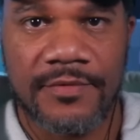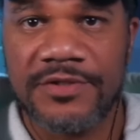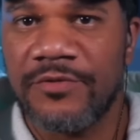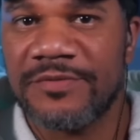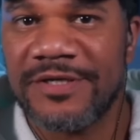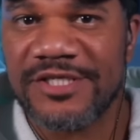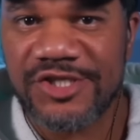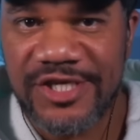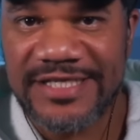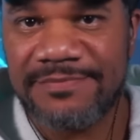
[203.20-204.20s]
So it was a bunch of
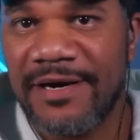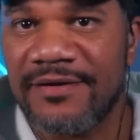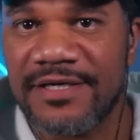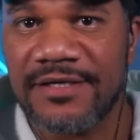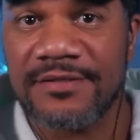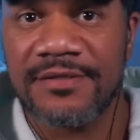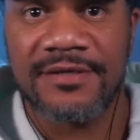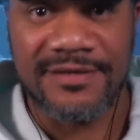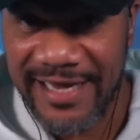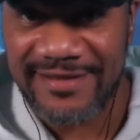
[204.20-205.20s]
chest pounding,
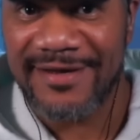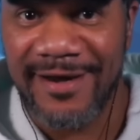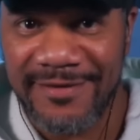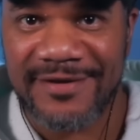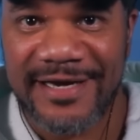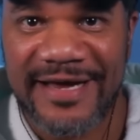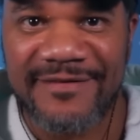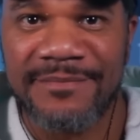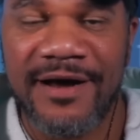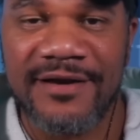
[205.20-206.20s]
not the other kind
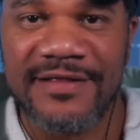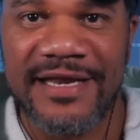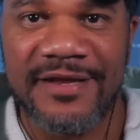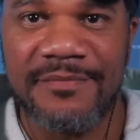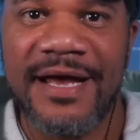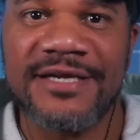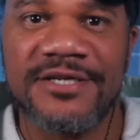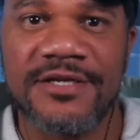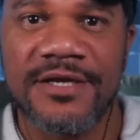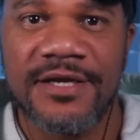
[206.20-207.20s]
of pounding that he
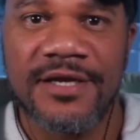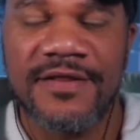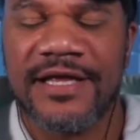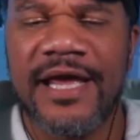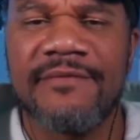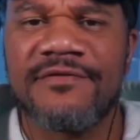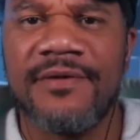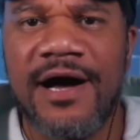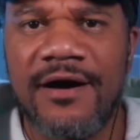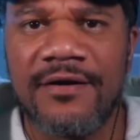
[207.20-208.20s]
imagined that came from
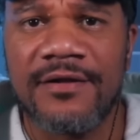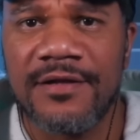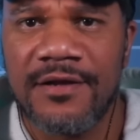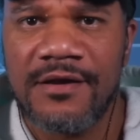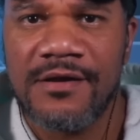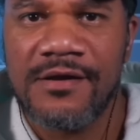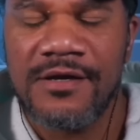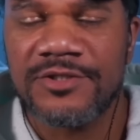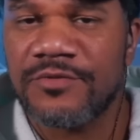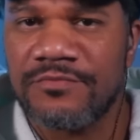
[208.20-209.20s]
Howell.
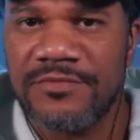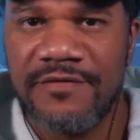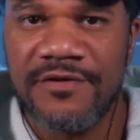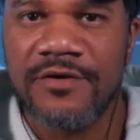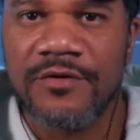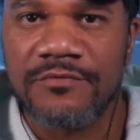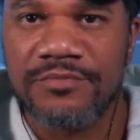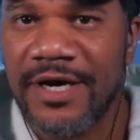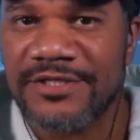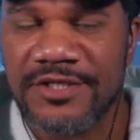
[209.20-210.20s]
So even though
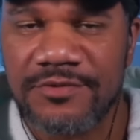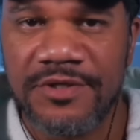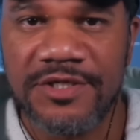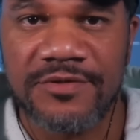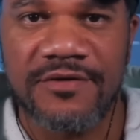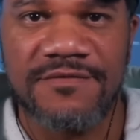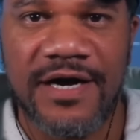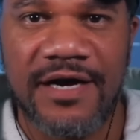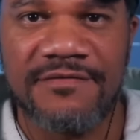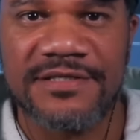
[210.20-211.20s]
Project
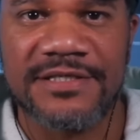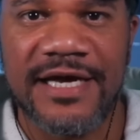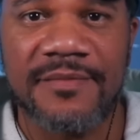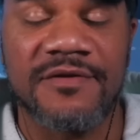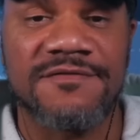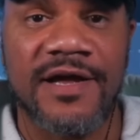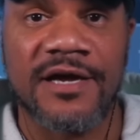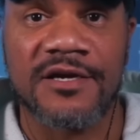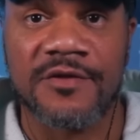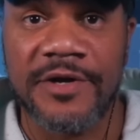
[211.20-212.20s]
2025 has kind of been
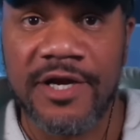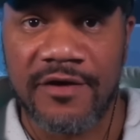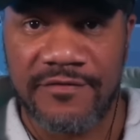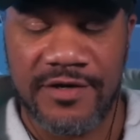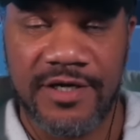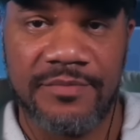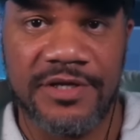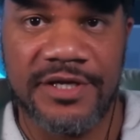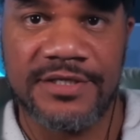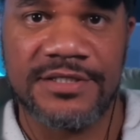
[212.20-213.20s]
flying under the radar for a couple
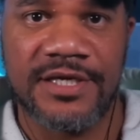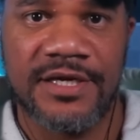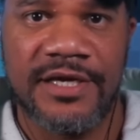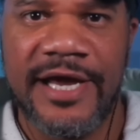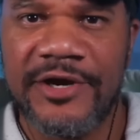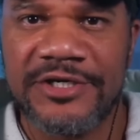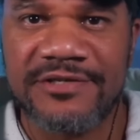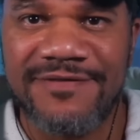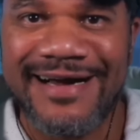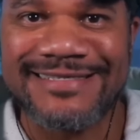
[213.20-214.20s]
of years,
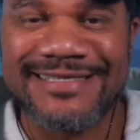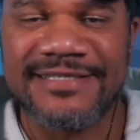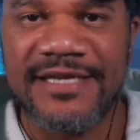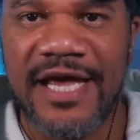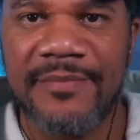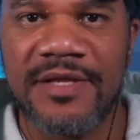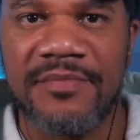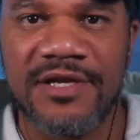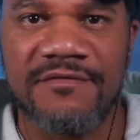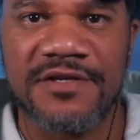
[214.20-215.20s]
Heritage finds its name in the
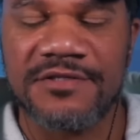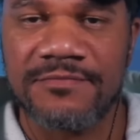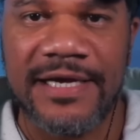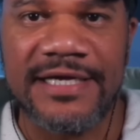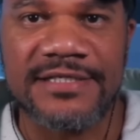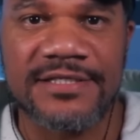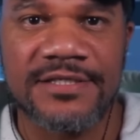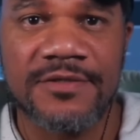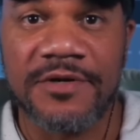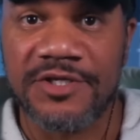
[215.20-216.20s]
middle of this race,
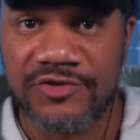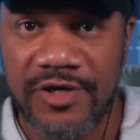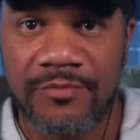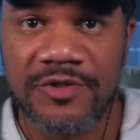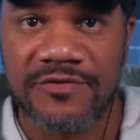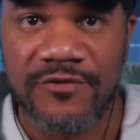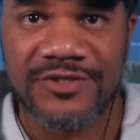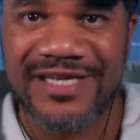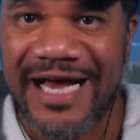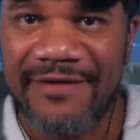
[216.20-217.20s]
where Trump was
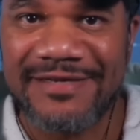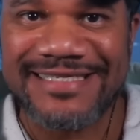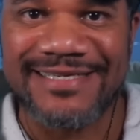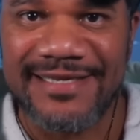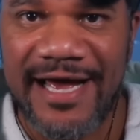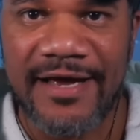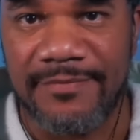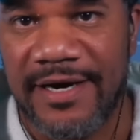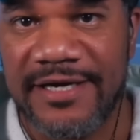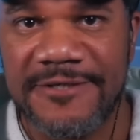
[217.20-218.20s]
forced to obviously lie
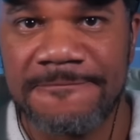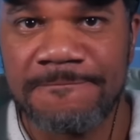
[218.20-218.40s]
about it